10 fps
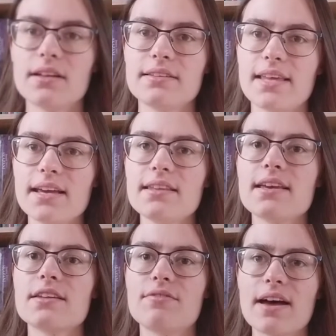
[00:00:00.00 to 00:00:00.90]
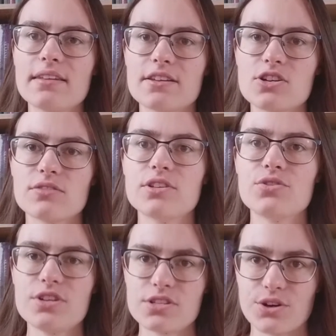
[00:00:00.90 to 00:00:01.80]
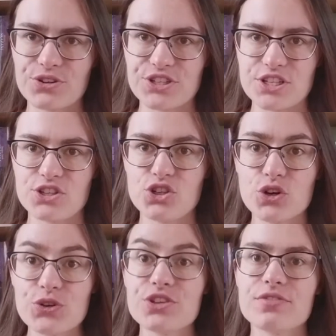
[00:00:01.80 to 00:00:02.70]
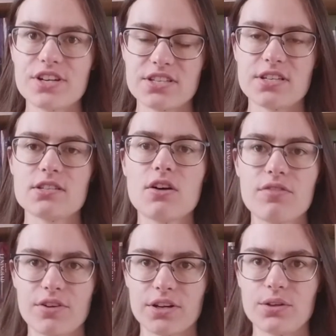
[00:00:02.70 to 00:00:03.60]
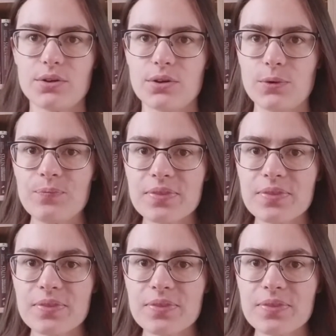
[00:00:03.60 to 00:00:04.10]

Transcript: Take the advantage of the resources your university is offering to you.